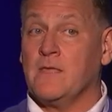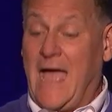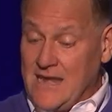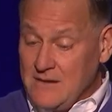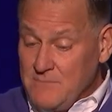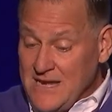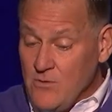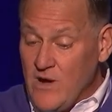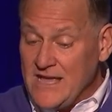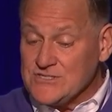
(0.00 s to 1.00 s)
And in many
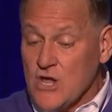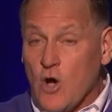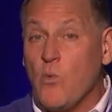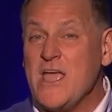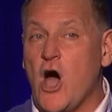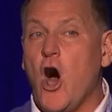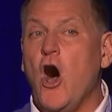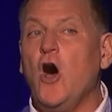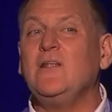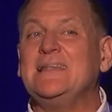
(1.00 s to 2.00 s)
ways, we
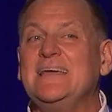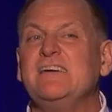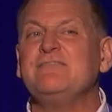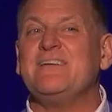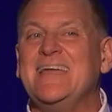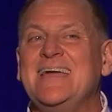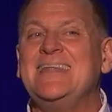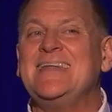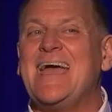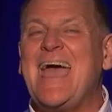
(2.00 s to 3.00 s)
all live
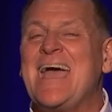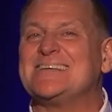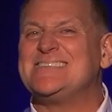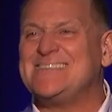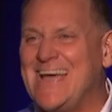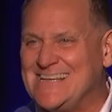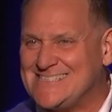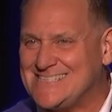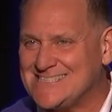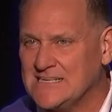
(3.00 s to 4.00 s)
in
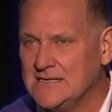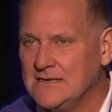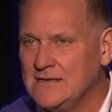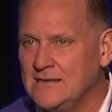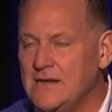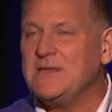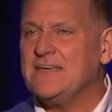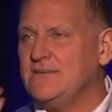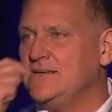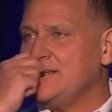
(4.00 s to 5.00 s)
excess. Let me
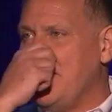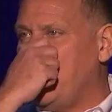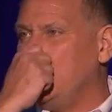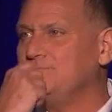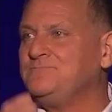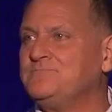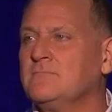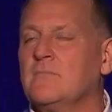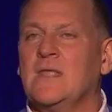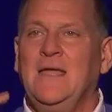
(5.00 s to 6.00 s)
give you an example.
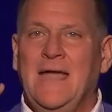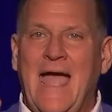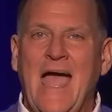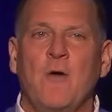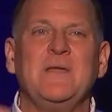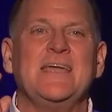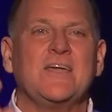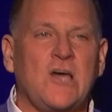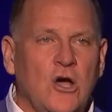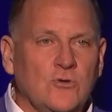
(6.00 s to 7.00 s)
How many
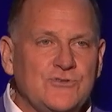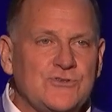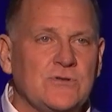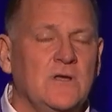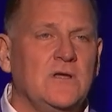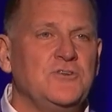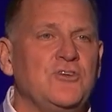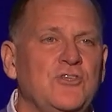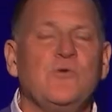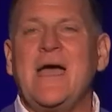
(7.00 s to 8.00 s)
coats do
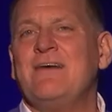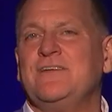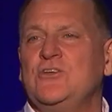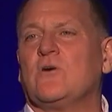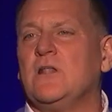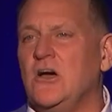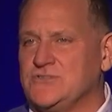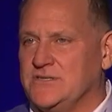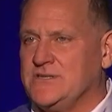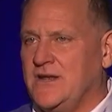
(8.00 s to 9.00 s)
you have in your
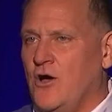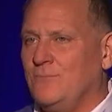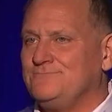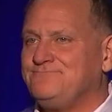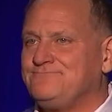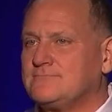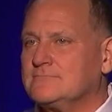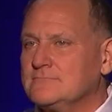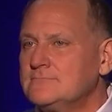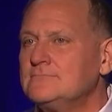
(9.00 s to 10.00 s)
closets at home?
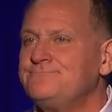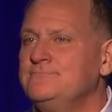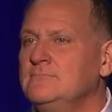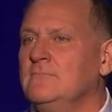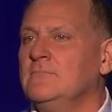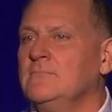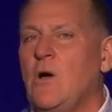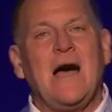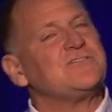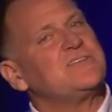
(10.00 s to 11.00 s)

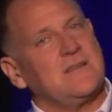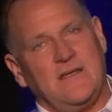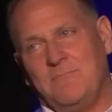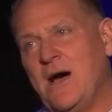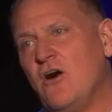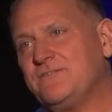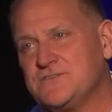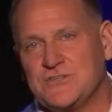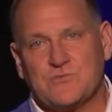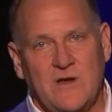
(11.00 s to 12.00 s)
Well, I was sitting there at my office this